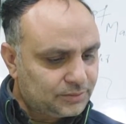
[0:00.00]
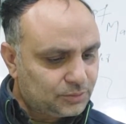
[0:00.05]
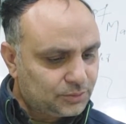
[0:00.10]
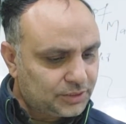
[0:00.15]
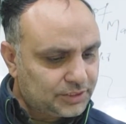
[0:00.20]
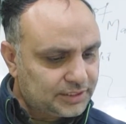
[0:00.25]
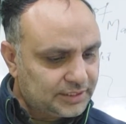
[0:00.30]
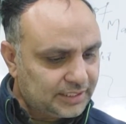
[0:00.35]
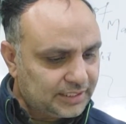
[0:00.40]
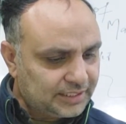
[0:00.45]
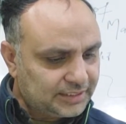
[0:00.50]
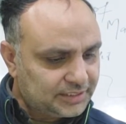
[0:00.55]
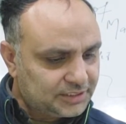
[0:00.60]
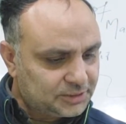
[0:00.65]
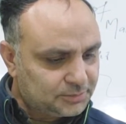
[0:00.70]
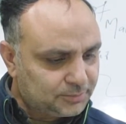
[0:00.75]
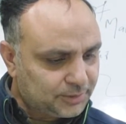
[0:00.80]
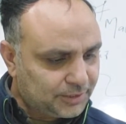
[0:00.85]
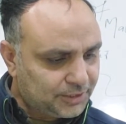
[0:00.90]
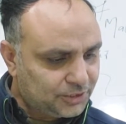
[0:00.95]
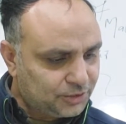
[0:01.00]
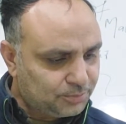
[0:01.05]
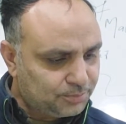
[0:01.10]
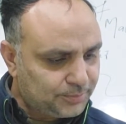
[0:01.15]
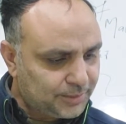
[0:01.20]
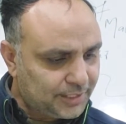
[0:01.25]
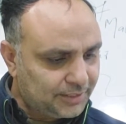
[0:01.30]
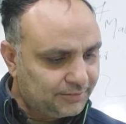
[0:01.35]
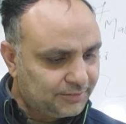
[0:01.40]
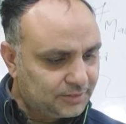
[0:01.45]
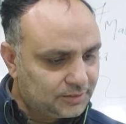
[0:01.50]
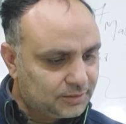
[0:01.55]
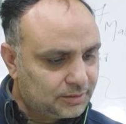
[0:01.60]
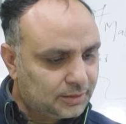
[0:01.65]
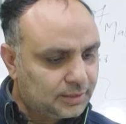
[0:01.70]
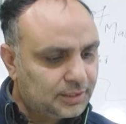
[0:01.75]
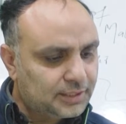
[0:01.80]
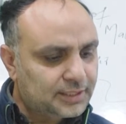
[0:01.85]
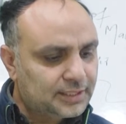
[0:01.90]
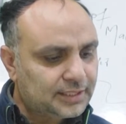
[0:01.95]
the sluggish mind of man when
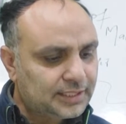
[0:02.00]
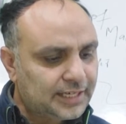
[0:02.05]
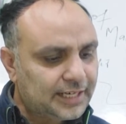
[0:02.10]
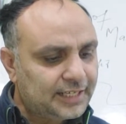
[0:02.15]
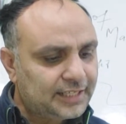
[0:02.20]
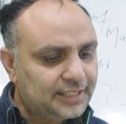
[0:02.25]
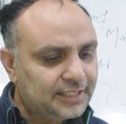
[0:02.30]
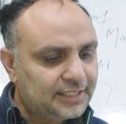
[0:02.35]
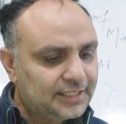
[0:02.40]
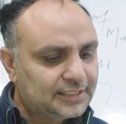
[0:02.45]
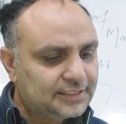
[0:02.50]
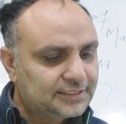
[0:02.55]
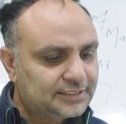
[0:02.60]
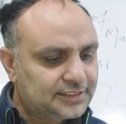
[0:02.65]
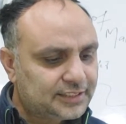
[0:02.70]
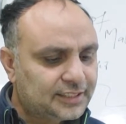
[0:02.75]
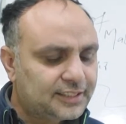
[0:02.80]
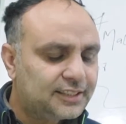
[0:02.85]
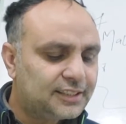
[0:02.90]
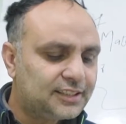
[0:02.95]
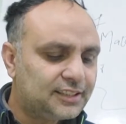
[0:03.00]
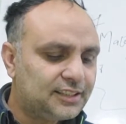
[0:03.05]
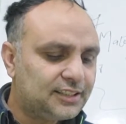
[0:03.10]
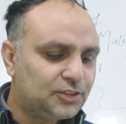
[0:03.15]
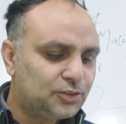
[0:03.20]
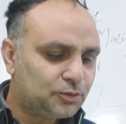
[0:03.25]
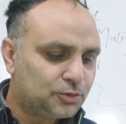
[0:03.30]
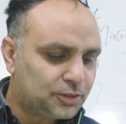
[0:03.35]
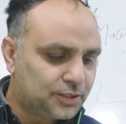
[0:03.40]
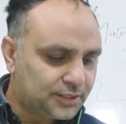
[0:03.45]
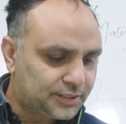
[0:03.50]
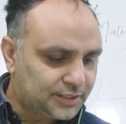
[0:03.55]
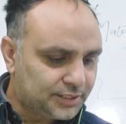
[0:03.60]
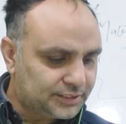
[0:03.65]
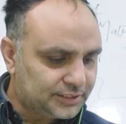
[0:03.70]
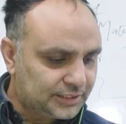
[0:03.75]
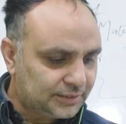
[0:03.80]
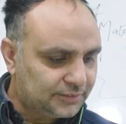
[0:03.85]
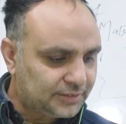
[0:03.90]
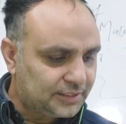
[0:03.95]
Kant lightly and certainly
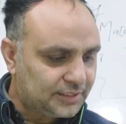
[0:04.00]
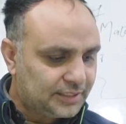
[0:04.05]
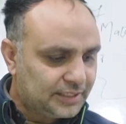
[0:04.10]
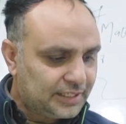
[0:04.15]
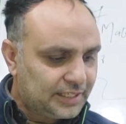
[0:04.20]
overturns our